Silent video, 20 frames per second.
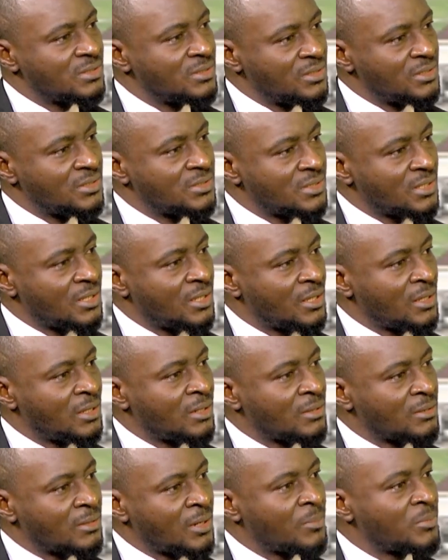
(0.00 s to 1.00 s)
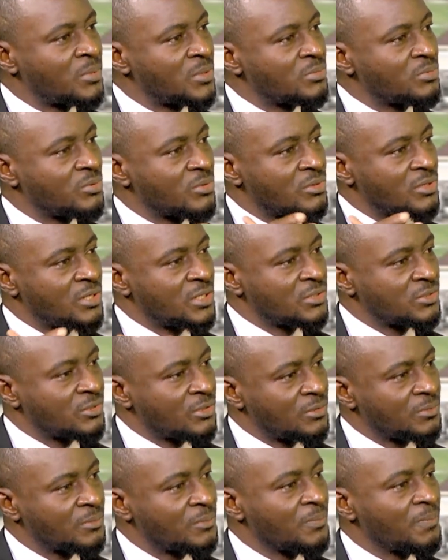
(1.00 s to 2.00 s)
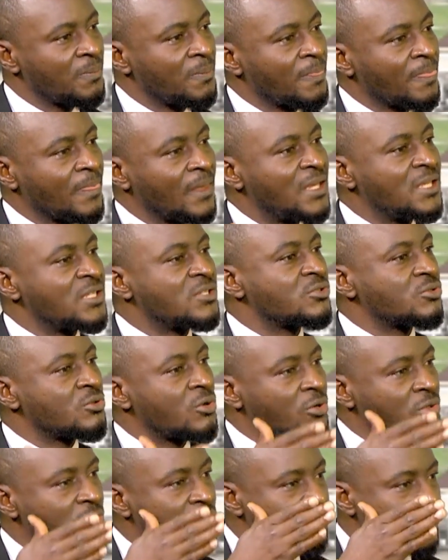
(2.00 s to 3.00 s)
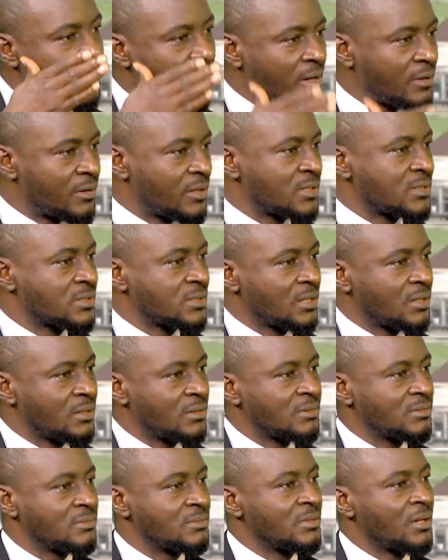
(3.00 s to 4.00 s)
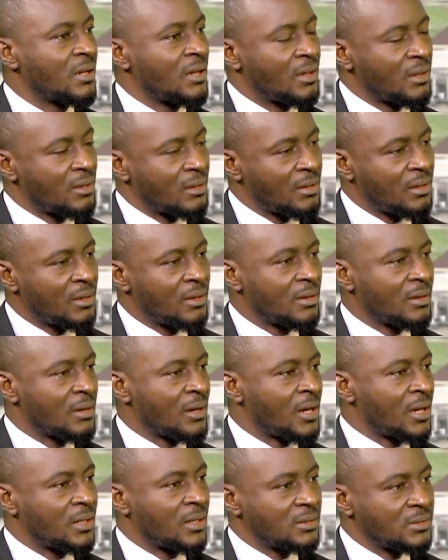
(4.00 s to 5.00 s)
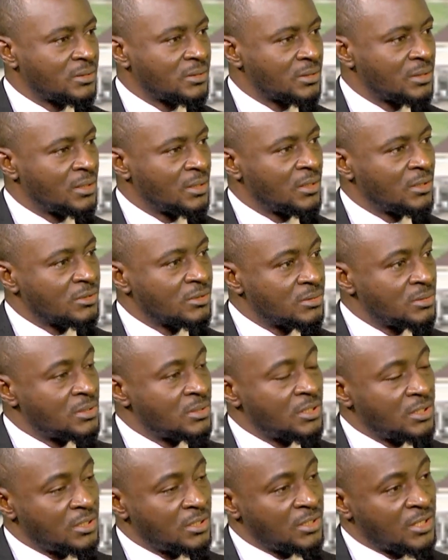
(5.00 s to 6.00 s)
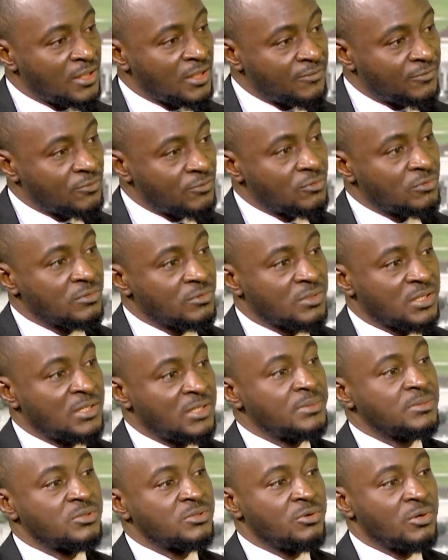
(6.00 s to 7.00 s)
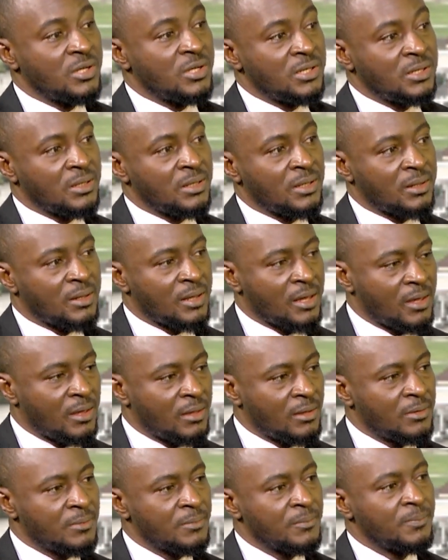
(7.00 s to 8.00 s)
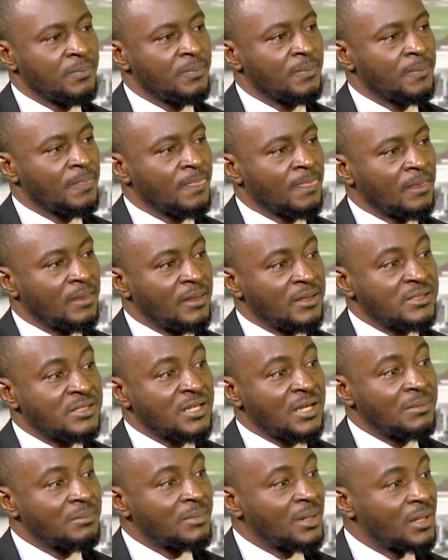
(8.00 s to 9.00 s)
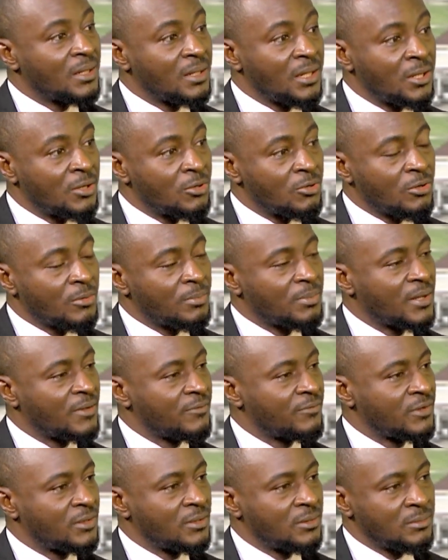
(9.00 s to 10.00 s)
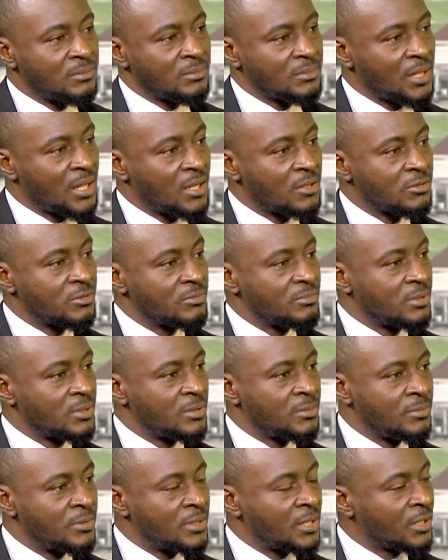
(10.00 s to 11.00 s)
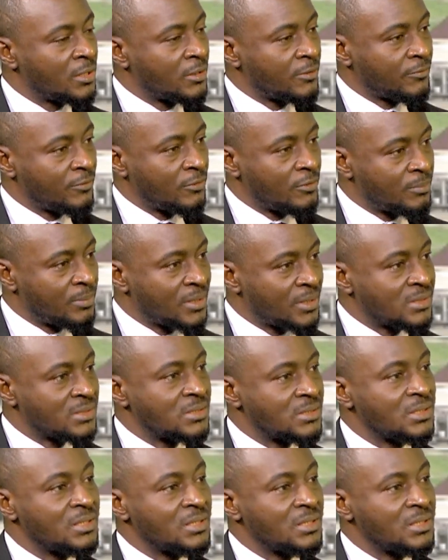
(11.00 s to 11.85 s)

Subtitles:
this rapid progression is not arrested, and the level keeps going high, the child might end up having acute bilirubin encephalopathy